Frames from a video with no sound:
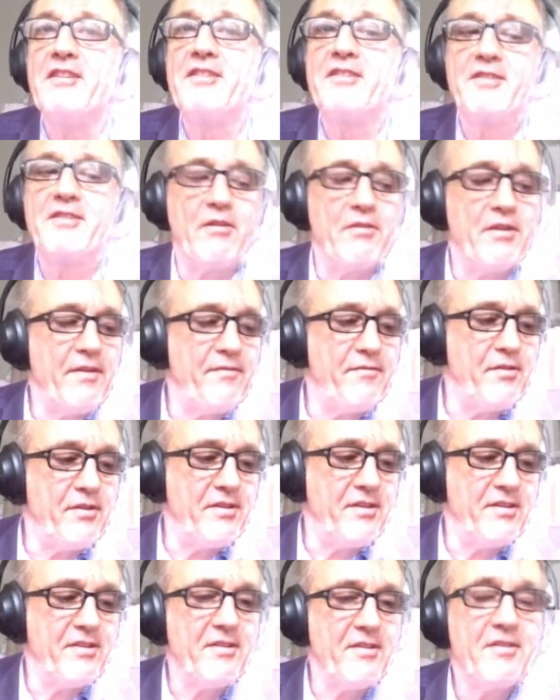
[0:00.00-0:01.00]
and sorry
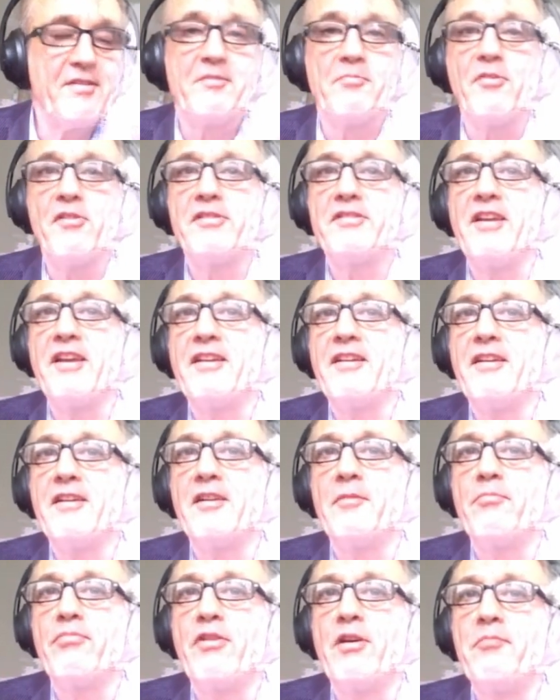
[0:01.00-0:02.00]
for the small
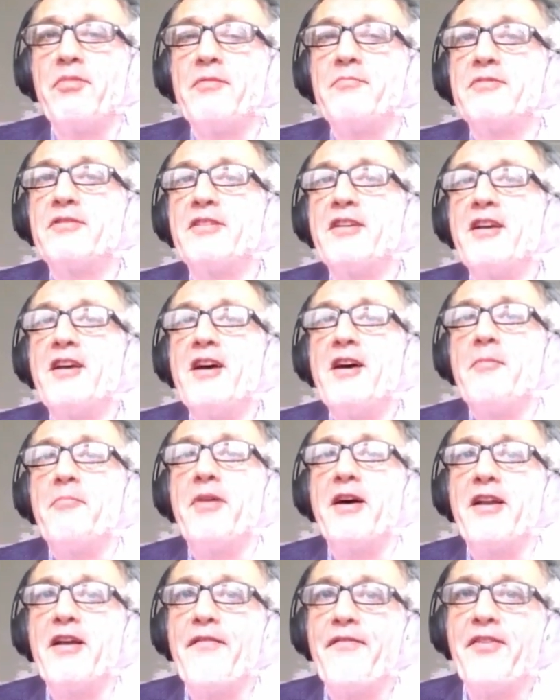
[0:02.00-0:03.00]
technical problems,
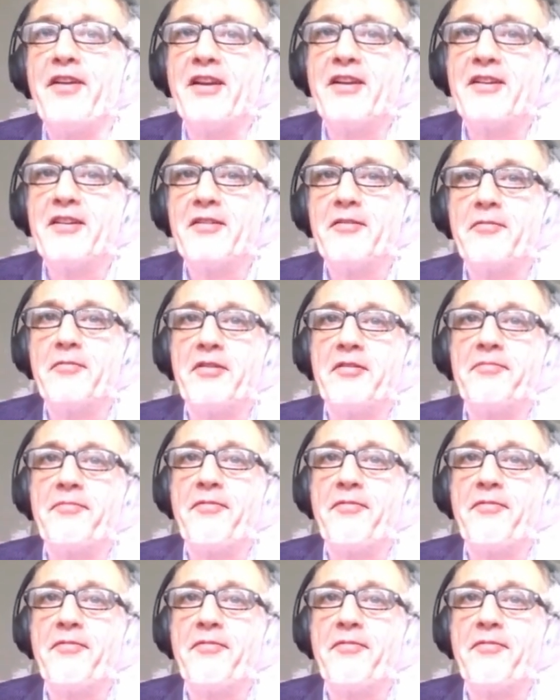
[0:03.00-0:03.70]
but I think